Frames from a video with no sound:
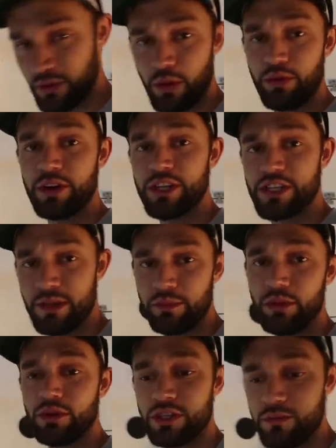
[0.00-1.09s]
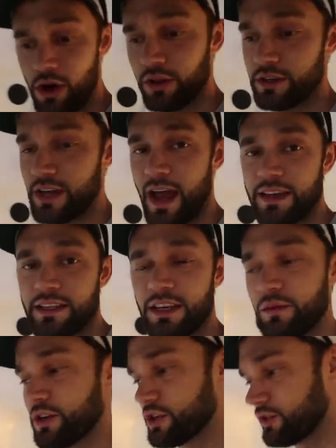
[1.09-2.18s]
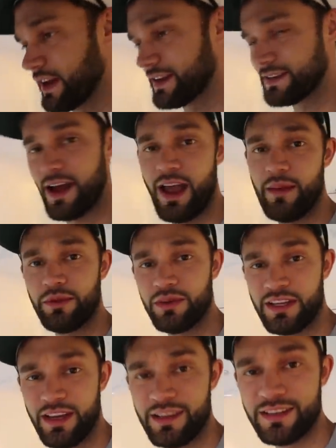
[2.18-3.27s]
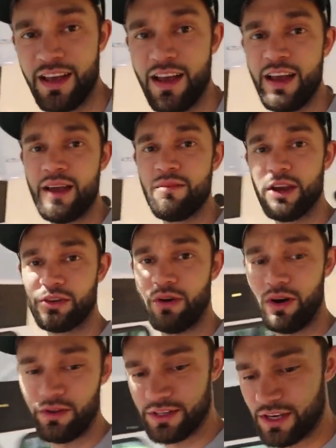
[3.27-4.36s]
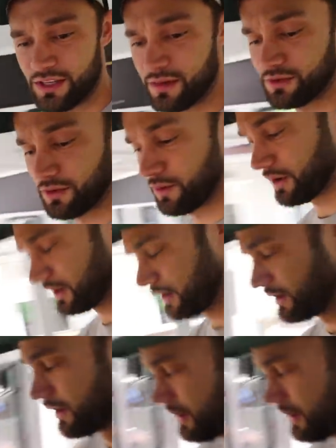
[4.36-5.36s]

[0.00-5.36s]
them are pretty simple, smaller tasks that we're just trying to tie up loose ends, make sure all the systems are working.